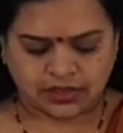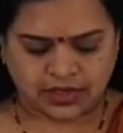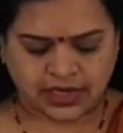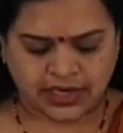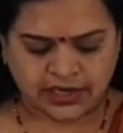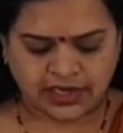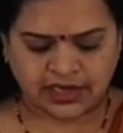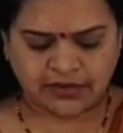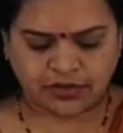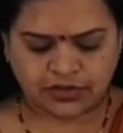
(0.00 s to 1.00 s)
And
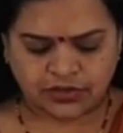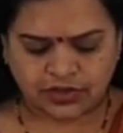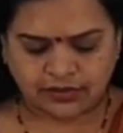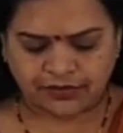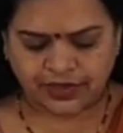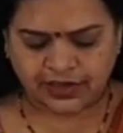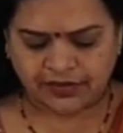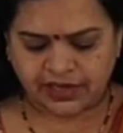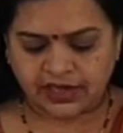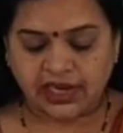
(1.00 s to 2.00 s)
they also come
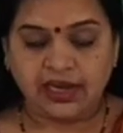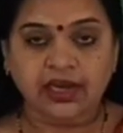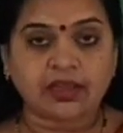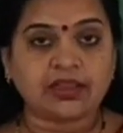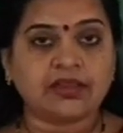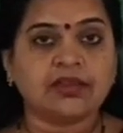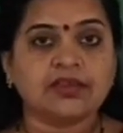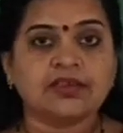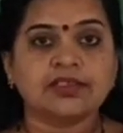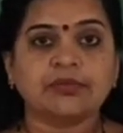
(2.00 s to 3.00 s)
very rarely.
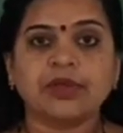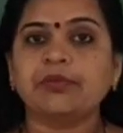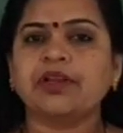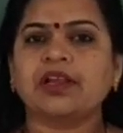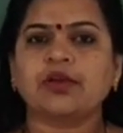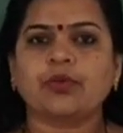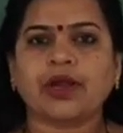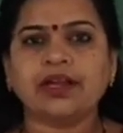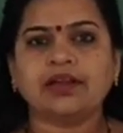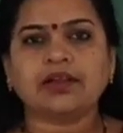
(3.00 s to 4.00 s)
Some people are
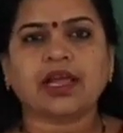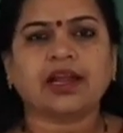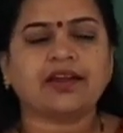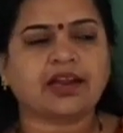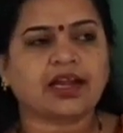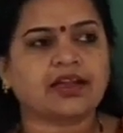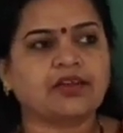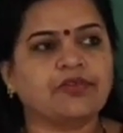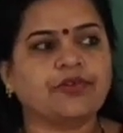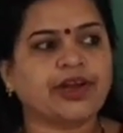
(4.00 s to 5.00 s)
quite
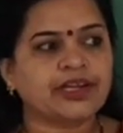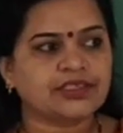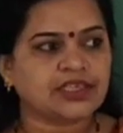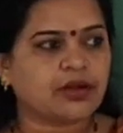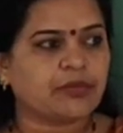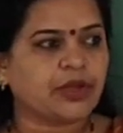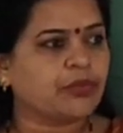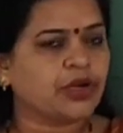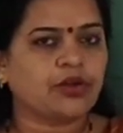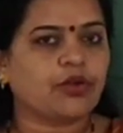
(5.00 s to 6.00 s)
attractive, quite charming,
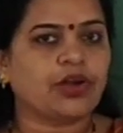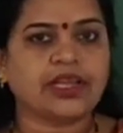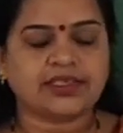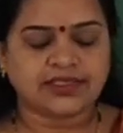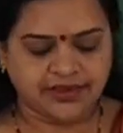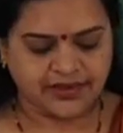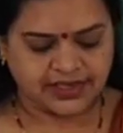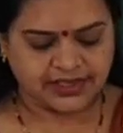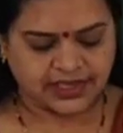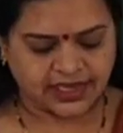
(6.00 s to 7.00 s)
but not as
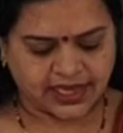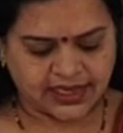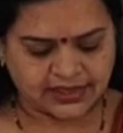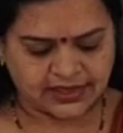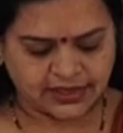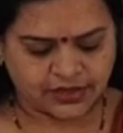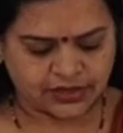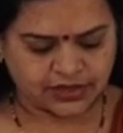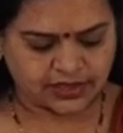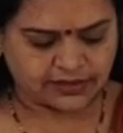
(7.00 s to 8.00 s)
interesting as
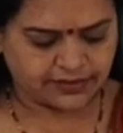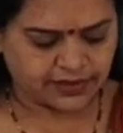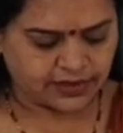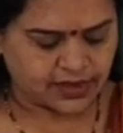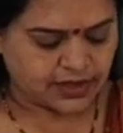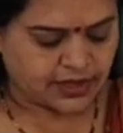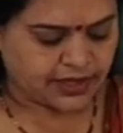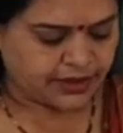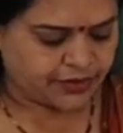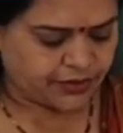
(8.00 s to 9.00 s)
yourself.
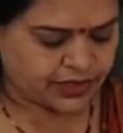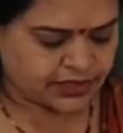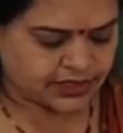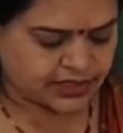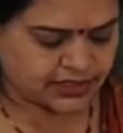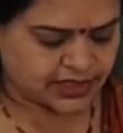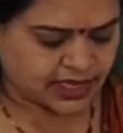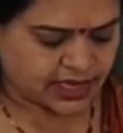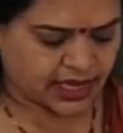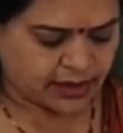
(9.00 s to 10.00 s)
Intruder says, I
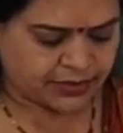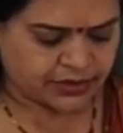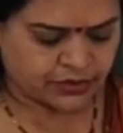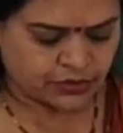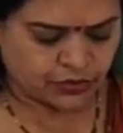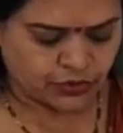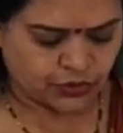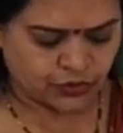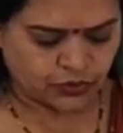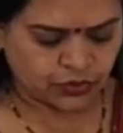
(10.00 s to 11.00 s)
happen to know
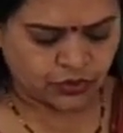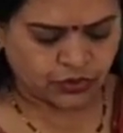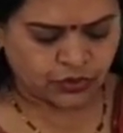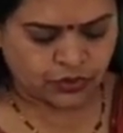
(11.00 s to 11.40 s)
you